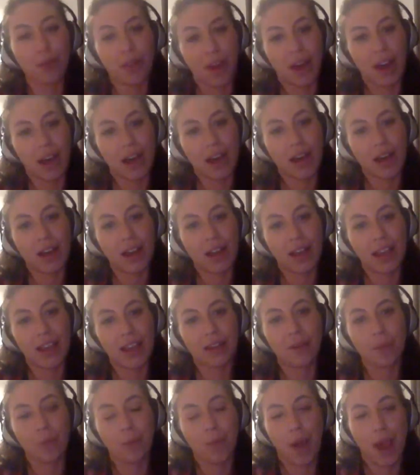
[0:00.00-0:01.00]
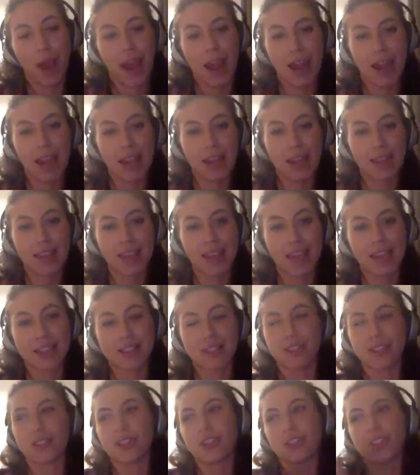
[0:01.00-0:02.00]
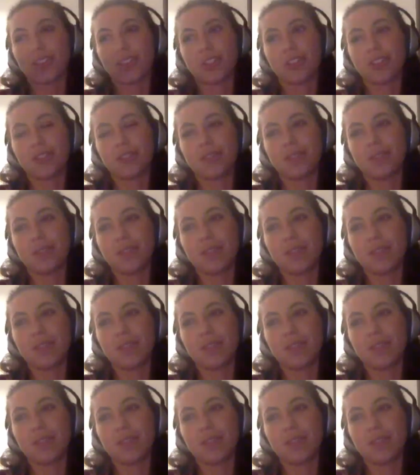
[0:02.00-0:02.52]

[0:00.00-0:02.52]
that in a way that isn't just